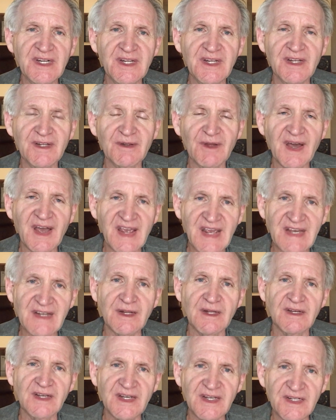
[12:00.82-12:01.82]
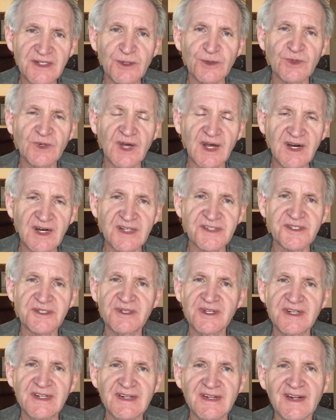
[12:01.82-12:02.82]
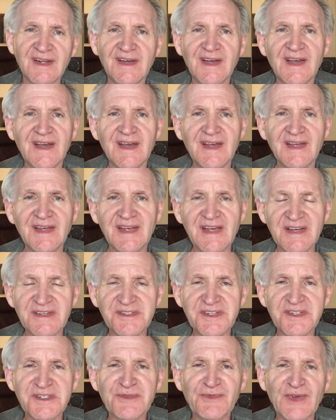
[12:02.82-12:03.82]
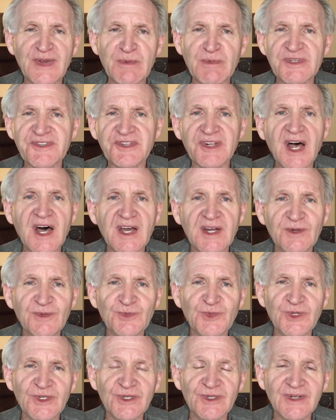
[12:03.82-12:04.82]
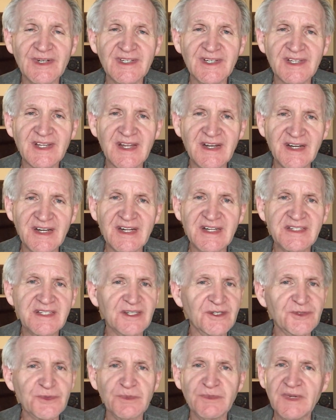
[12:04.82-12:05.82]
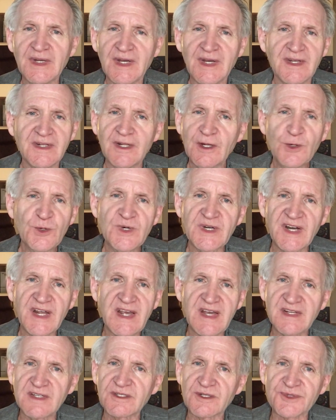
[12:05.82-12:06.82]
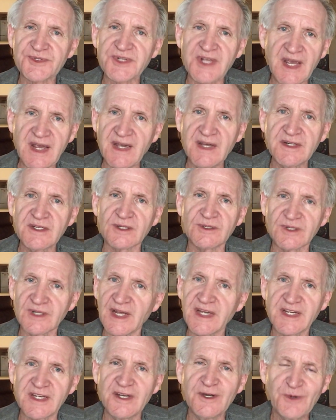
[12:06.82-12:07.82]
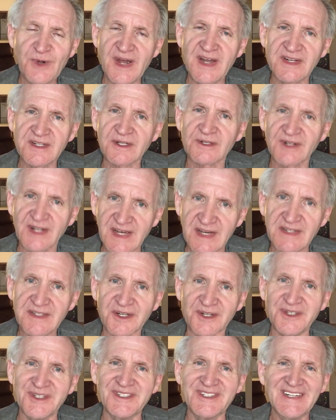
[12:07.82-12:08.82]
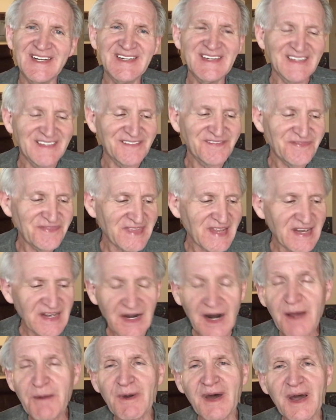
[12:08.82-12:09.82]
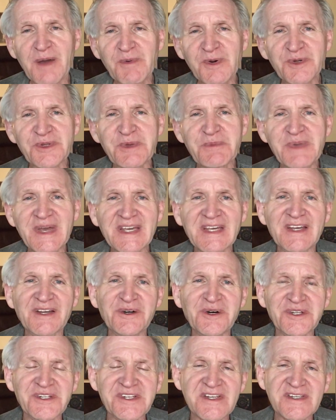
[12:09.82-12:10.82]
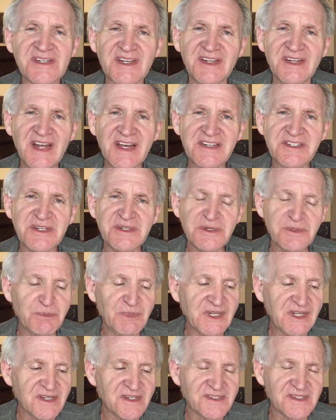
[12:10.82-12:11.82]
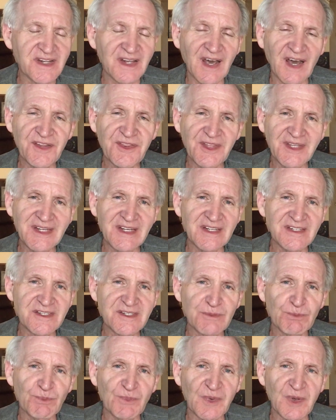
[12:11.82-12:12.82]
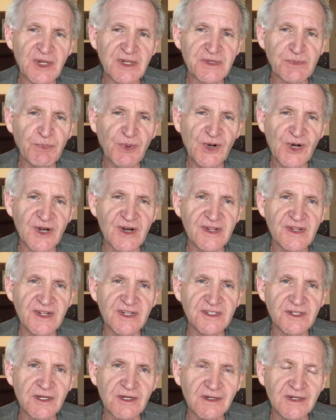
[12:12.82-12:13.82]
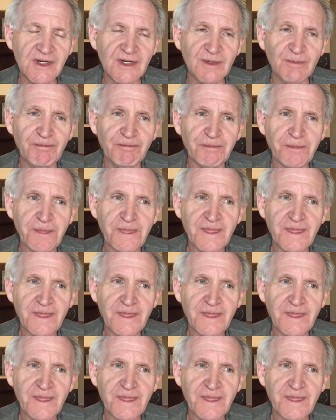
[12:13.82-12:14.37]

he uh, a hand, Handel concert, and he has this famous line where uh, Kennedy tells him, "No one handles Handel like you handle Handel." And I'm, I'm only making all these connections because I think it's, it's part of the charm,